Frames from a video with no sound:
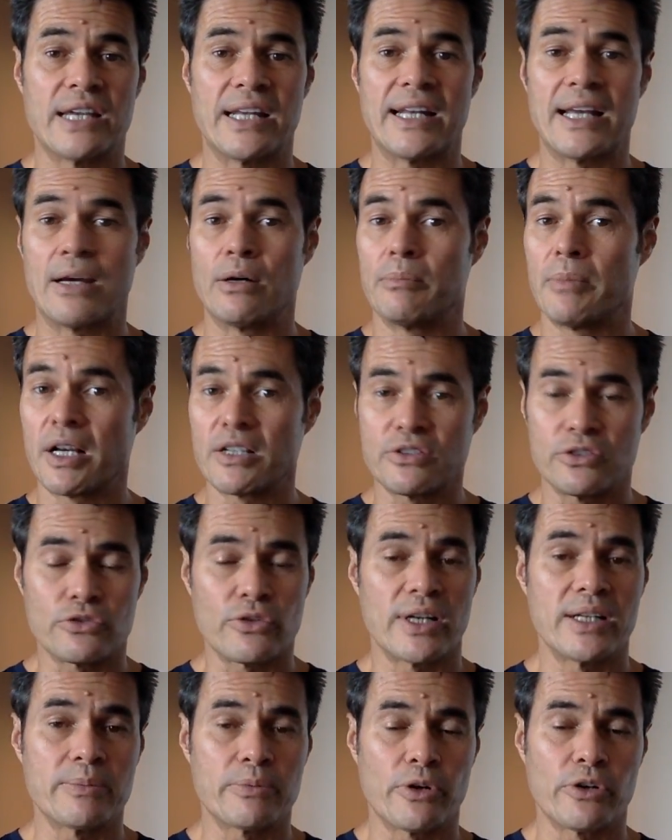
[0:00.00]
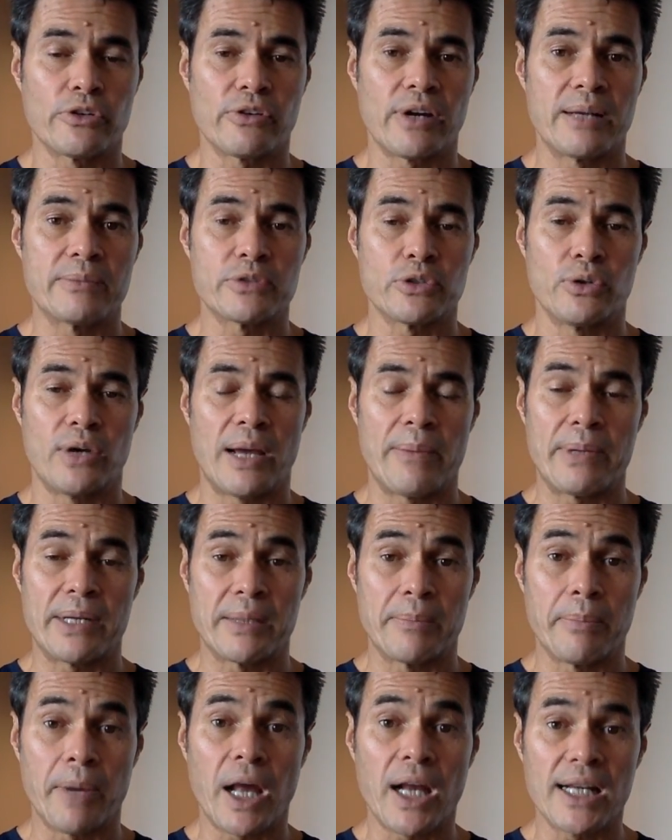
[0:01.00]
and our master trainer programs that are
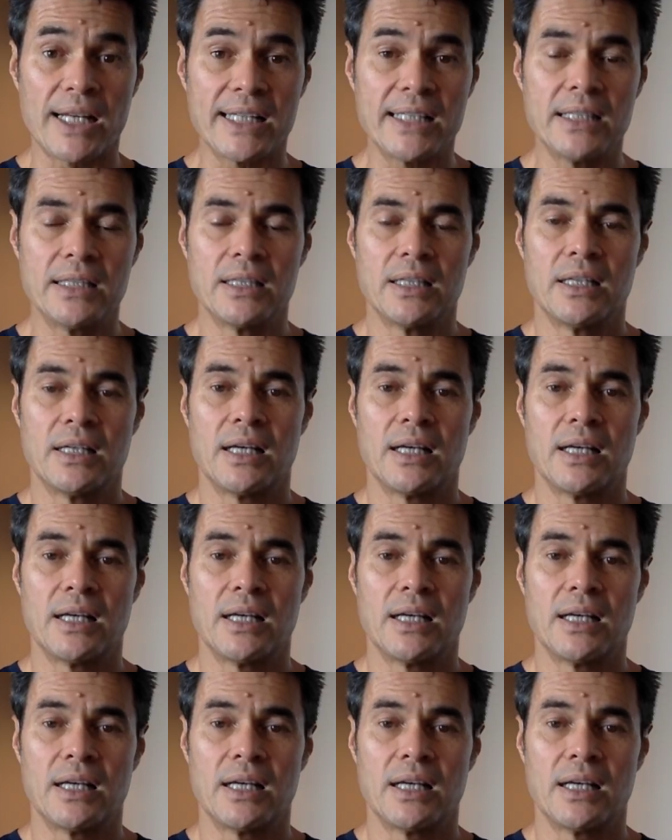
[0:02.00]
happening in Bali